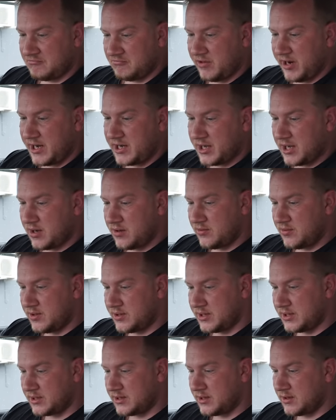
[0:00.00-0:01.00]
radio
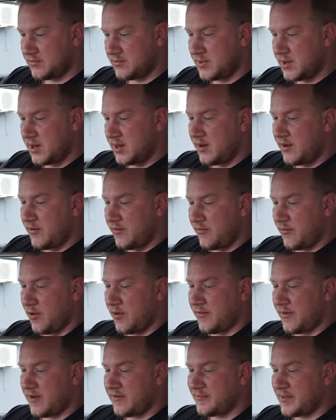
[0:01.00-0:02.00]
system,
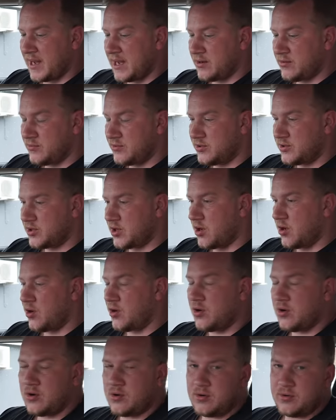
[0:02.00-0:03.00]
£45
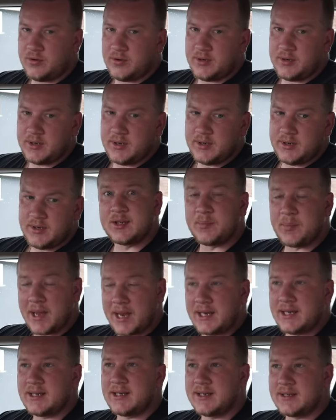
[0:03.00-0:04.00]
on the
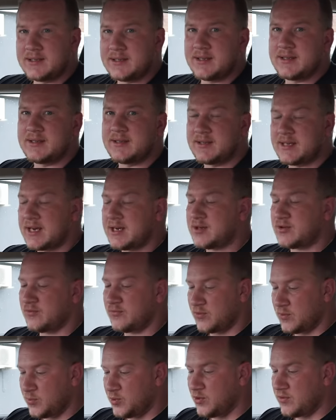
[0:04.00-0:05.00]
paintless dent
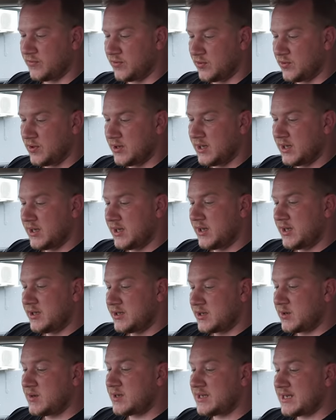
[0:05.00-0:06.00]
removal.
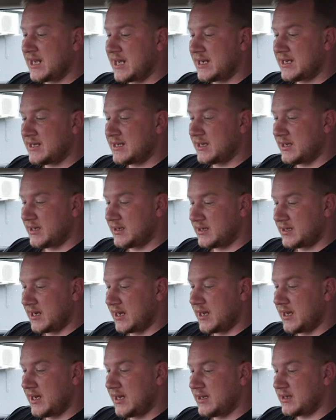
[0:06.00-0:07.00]
So it stands us
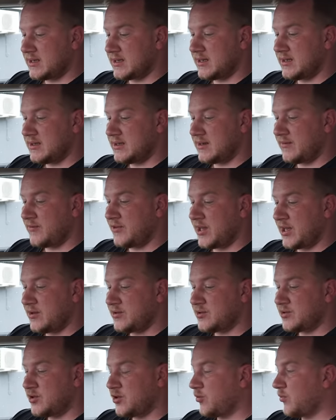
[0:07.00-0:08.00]
at
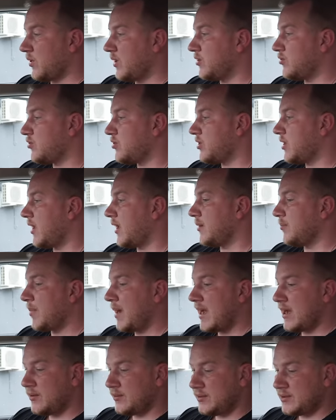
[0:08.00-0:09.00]

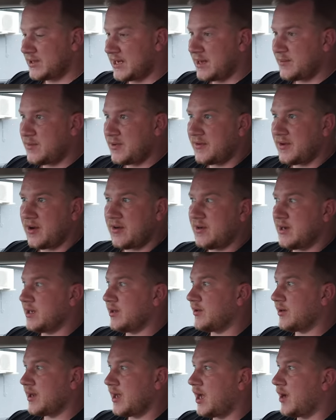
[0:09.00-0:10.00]
£7,309, and we've currently
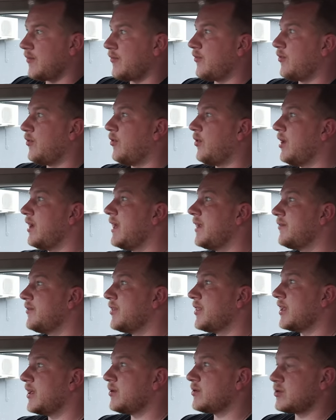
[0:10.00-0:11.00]
got it up for
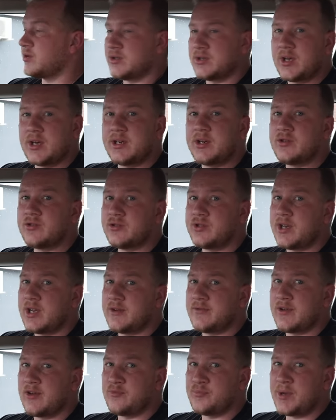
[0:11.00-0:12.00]

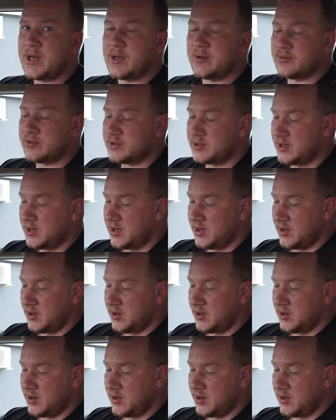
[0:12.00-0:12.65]
£11,995